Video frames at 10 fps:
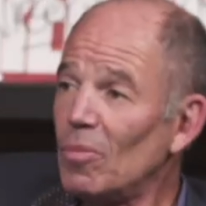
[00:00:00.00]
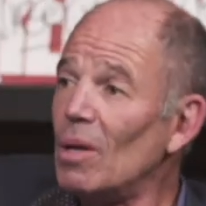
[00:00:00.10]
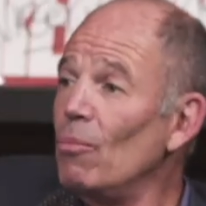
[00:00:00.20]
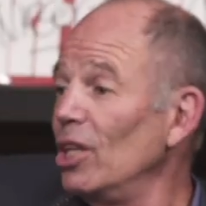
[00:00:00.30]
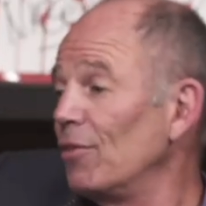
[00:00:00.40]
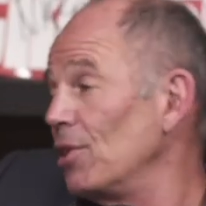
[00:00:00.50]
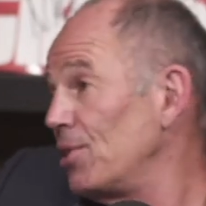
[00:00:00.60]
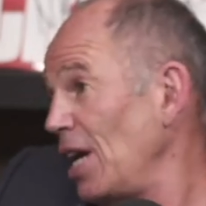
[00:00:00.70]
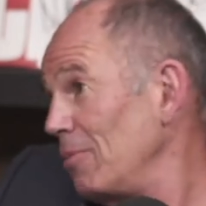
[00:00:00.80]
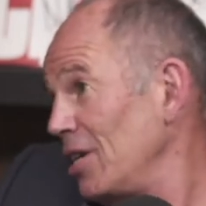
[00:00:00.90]
we lived in the
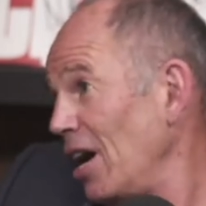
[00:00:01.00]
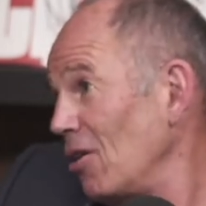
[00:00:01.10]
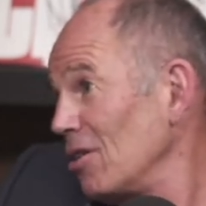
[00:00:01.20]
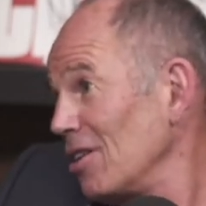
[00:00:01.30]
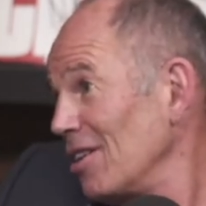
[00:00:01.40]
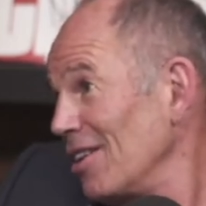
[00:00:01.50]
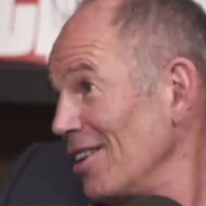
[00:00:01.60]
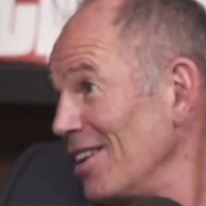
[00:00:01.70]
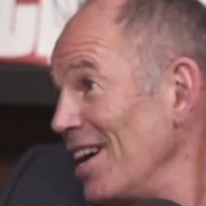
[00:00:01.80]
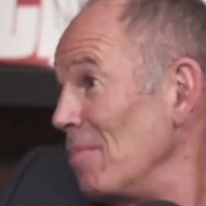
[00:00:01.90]
same town. Got it.
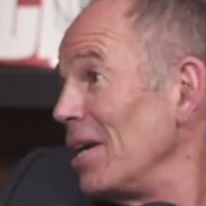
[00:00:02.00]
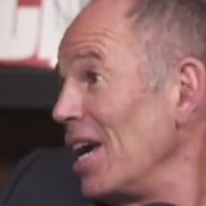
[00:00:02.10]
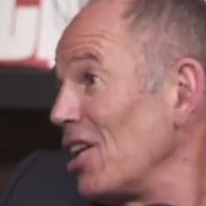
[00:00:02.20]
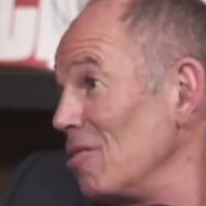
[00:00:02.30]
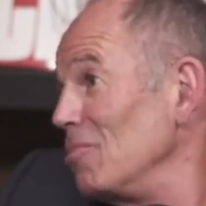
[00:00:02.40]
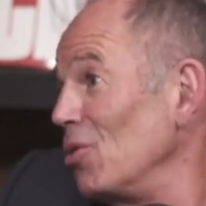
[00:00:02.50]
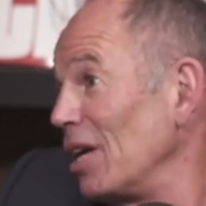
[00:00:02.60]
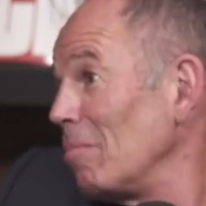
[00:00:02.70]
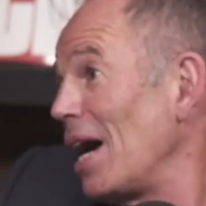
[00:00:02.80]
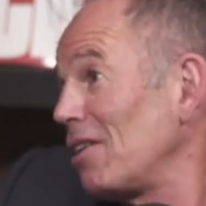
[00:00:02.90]
And began
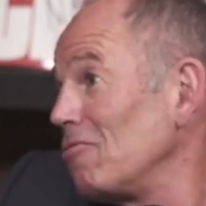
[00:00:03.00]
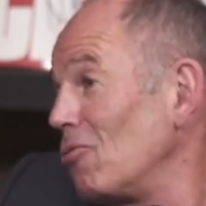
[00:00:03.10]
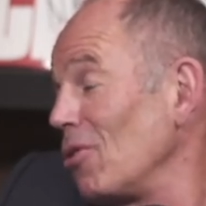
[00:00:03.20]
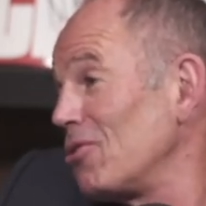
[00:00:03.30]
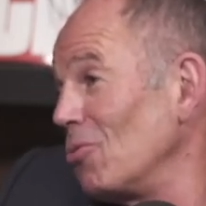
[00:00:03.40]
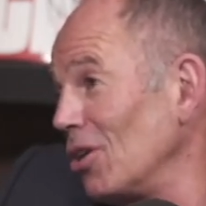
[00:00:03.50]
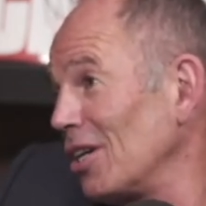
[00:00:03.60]
commuting back and forth to work.